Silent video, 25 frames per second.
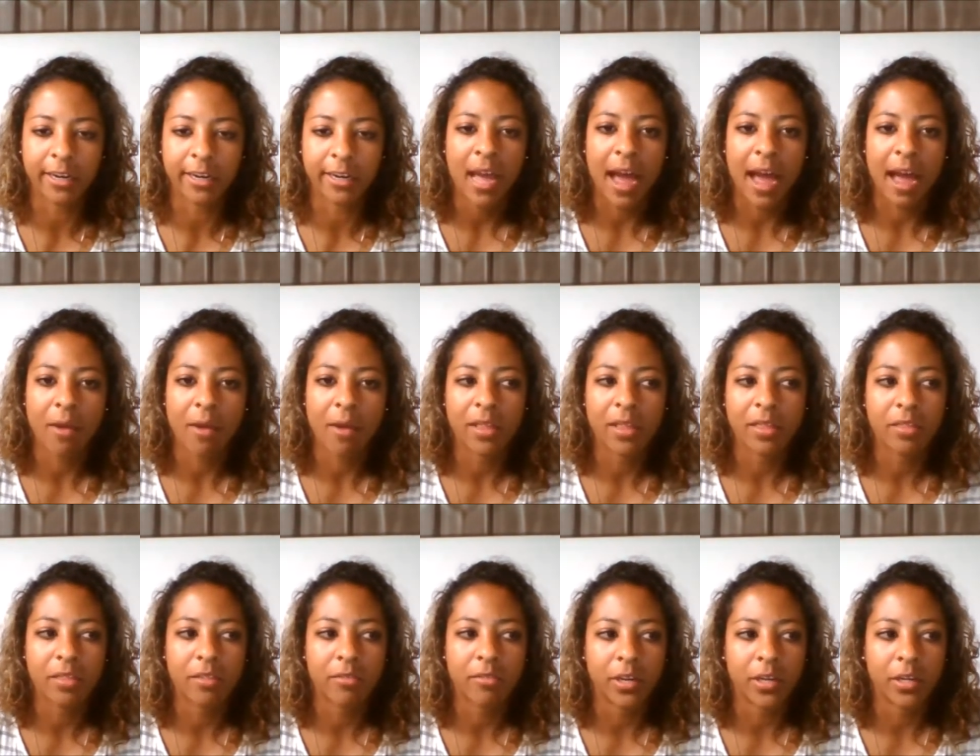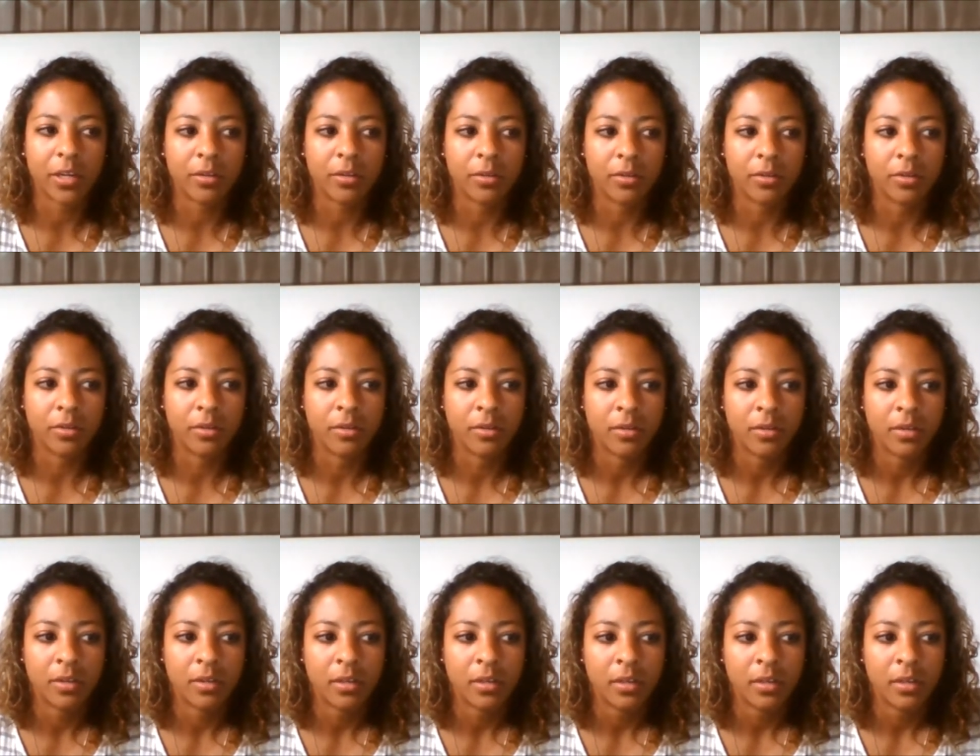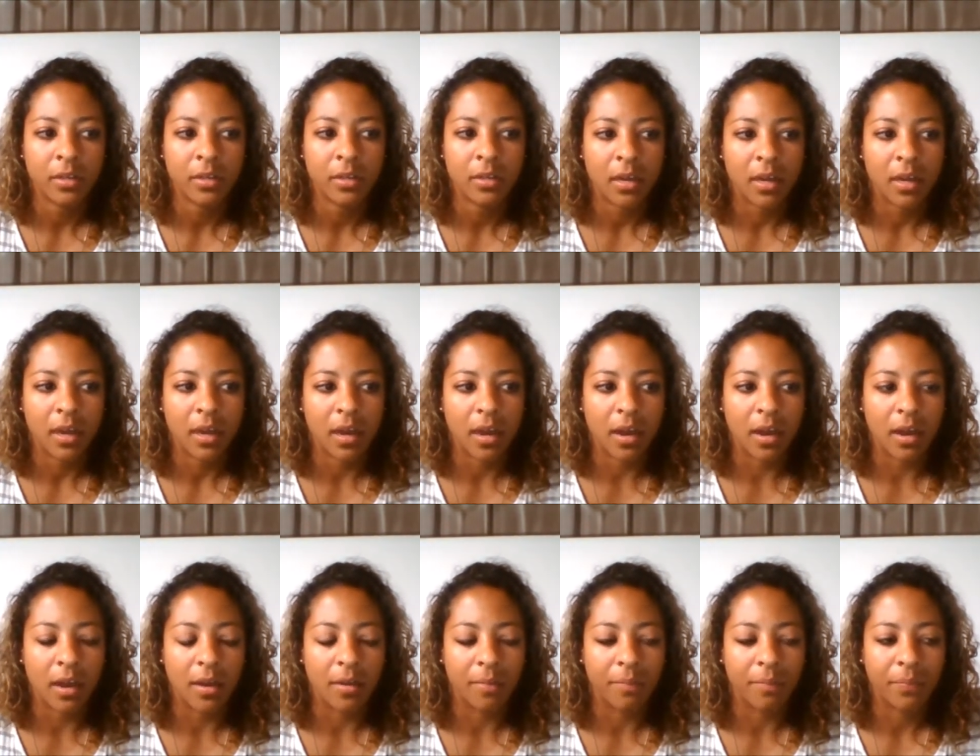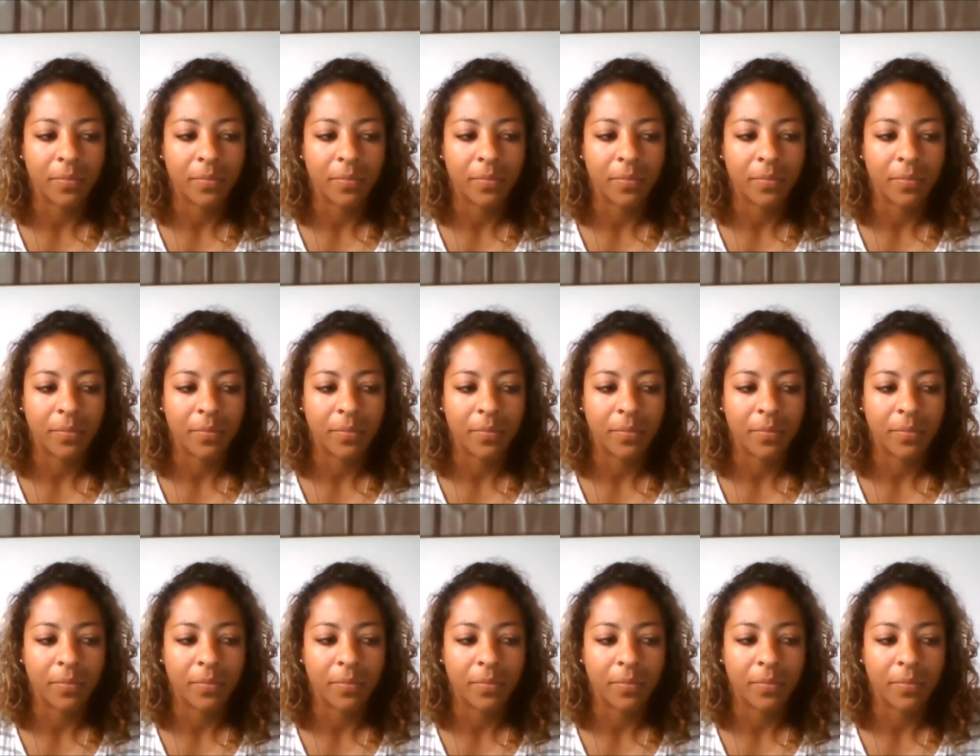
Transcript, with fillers: I went through um,